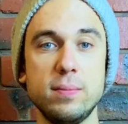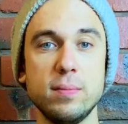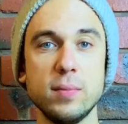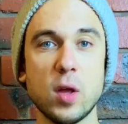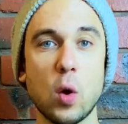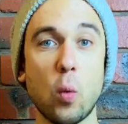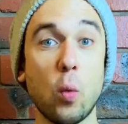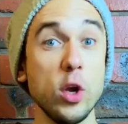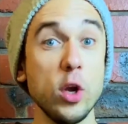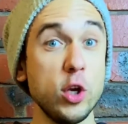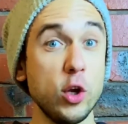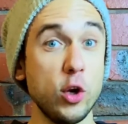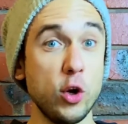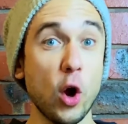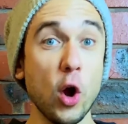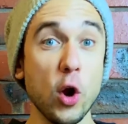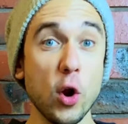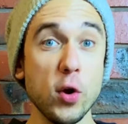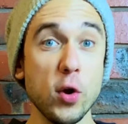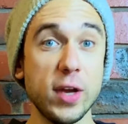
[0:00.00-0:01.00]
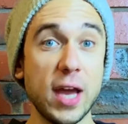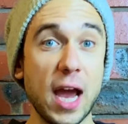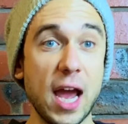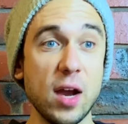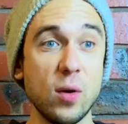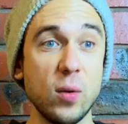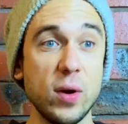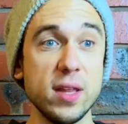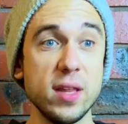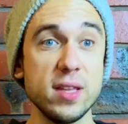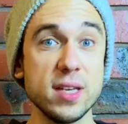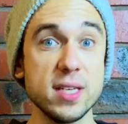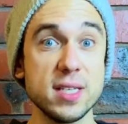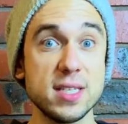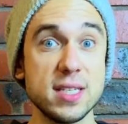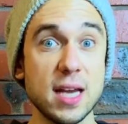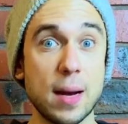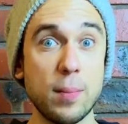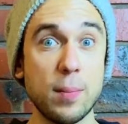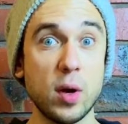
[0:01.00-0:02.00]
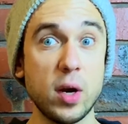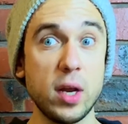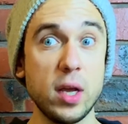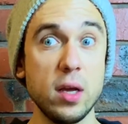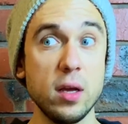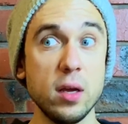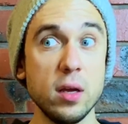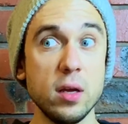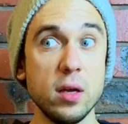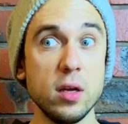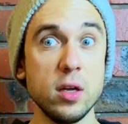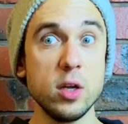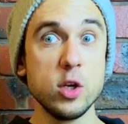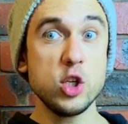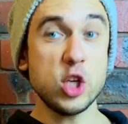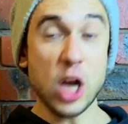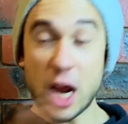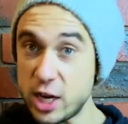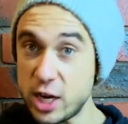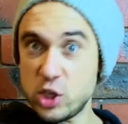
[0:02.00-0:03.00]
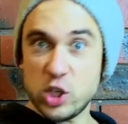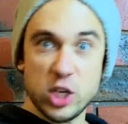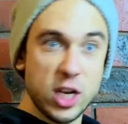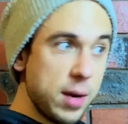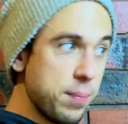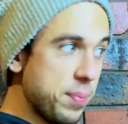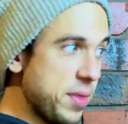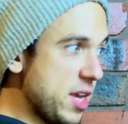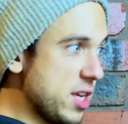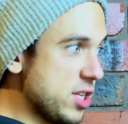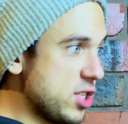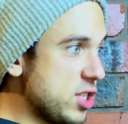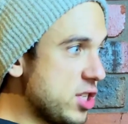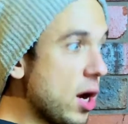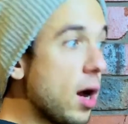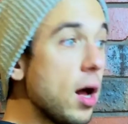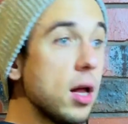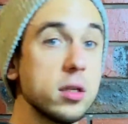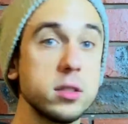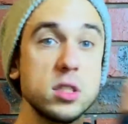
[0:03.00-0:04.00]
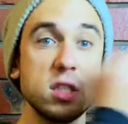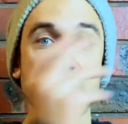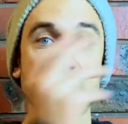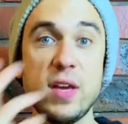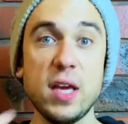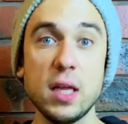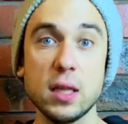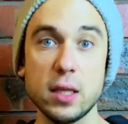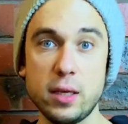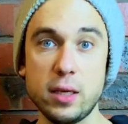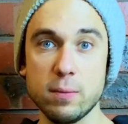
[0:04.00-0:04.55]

What you're not okay with is somebody changing up their style severely,